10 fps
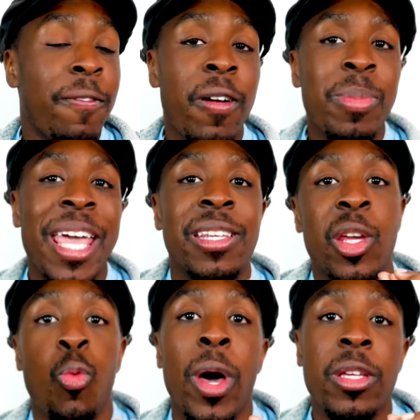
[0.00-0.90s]
from that
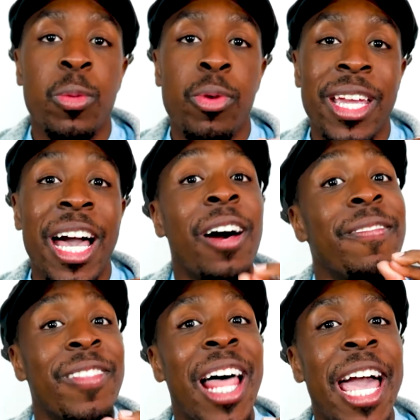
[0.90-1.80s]
is a wellspring
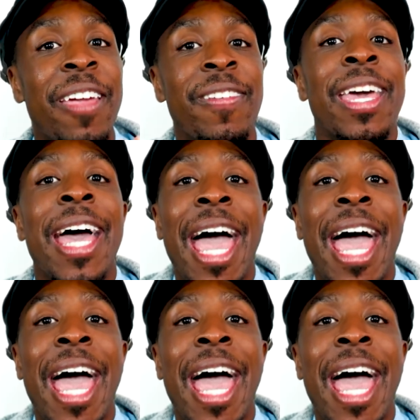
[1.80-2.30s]
of life,